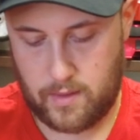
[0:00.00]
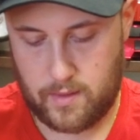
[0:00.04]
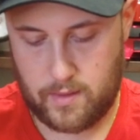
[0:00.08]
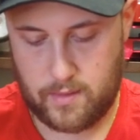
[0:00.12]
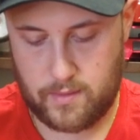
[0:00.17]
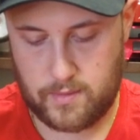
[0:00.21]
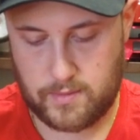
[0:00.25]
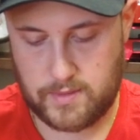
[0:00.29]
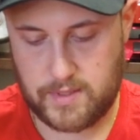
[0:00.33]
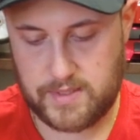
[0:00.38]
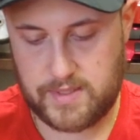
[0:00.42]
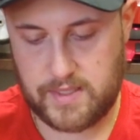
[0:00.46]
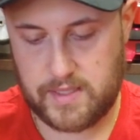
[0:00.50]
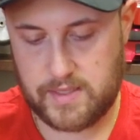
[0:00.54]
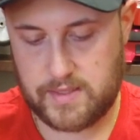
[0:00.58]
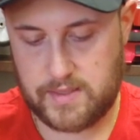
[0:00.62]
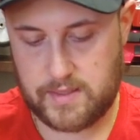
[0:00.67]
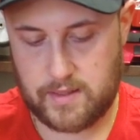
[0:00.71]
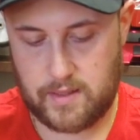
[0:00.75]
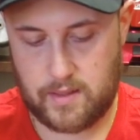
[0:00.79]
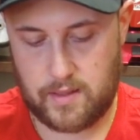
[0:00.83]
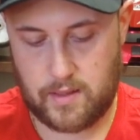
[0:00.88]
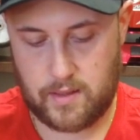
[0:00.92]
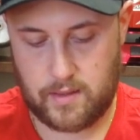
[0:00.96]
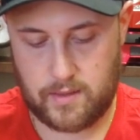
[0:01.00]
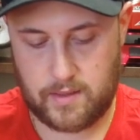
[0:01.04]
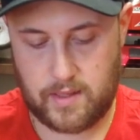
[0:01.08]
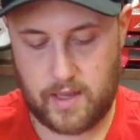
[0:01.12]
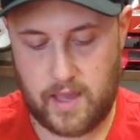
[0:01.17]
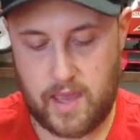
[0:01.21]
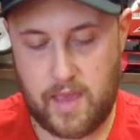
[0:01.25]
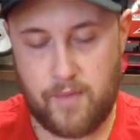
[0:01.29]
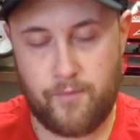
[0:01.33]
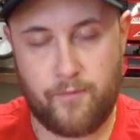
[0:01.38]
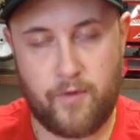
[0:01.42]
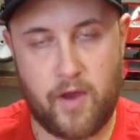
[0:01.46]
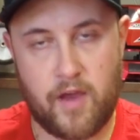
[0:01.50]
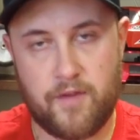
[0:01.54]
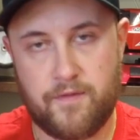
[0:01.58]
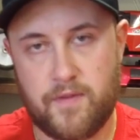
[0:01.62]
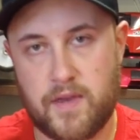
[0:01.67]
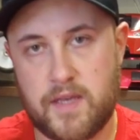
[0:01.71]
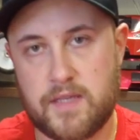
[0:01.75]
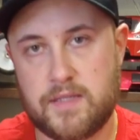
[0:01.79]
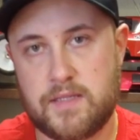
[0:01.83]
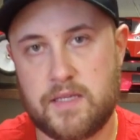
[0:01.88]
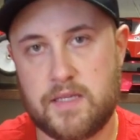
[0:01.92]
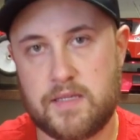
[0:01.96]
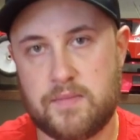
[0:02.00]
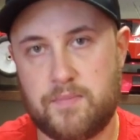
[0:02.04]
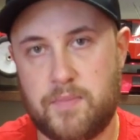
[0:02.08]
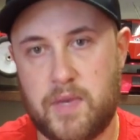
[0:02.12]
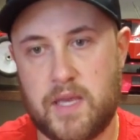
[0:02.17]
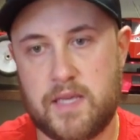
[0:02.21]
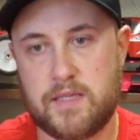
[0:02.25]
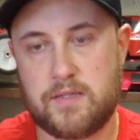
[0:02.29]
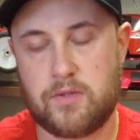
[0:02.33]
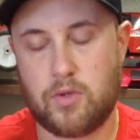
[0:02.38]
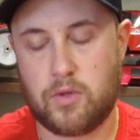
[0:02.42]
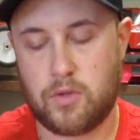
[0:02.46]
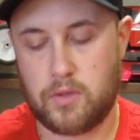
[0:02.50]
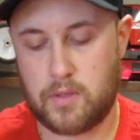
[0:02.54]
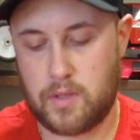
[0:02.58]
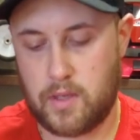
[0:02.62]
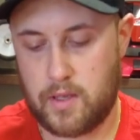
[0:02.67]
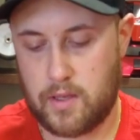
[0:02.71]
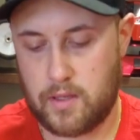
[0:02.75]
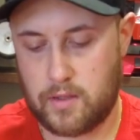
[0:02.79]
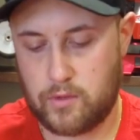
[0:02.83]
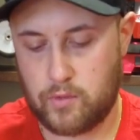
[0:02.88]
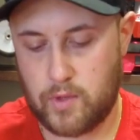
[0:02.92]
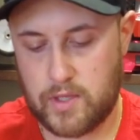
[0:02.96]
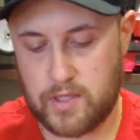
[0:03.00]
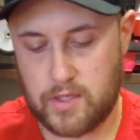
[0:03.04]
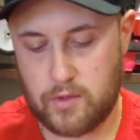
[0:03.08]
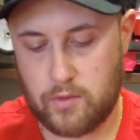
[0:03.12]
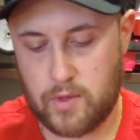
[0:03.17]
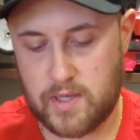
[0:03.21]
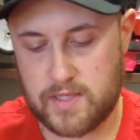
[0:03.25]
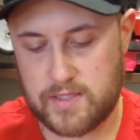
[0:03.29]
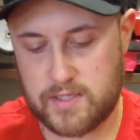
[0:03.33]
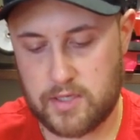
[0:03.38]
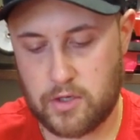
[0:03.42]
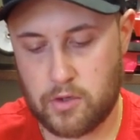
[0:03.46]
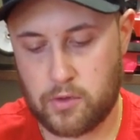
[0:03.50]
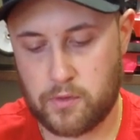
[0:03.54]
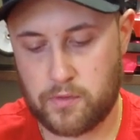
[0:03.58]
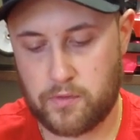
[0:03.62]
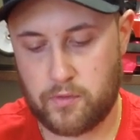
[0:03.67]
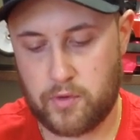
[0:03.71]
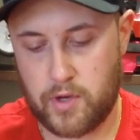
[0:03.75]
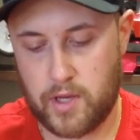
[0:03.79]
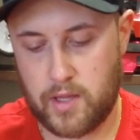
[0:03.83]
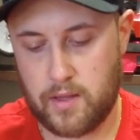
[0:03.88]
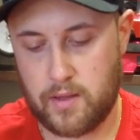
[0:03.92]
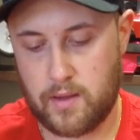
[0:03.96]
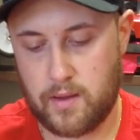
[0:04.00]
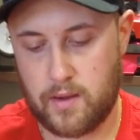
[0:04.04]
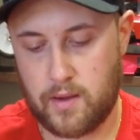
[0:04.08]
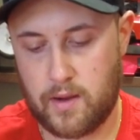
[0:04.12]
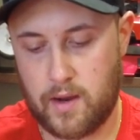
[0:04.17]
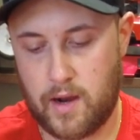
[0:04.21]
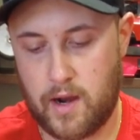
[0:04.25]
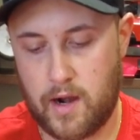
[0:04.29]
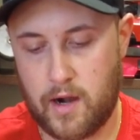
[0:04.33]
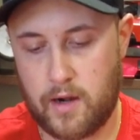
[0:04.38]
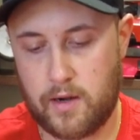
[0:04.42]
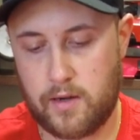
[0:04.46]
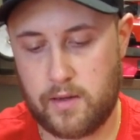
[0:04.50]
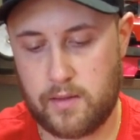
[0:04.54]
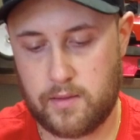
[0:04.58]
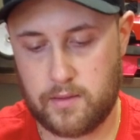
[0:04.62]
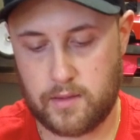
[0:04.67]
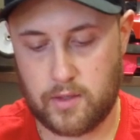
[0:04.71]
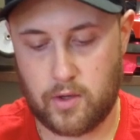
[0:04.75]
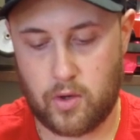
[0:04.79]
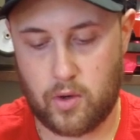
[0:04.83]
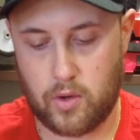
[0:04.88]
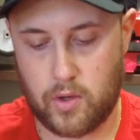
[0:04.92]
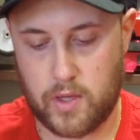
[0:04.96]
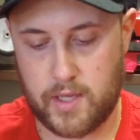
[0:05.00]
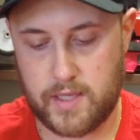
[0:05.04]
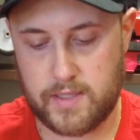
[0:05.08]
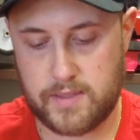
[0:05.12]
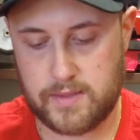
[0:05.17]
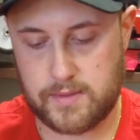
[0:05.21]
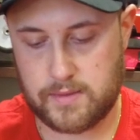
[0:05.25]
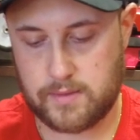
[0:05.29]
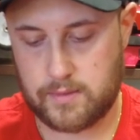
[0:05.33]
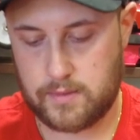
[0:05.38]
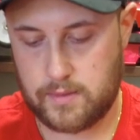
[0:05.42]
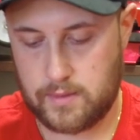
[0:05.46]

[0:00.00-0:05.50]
This is the M5S is based on 2103R, the OS,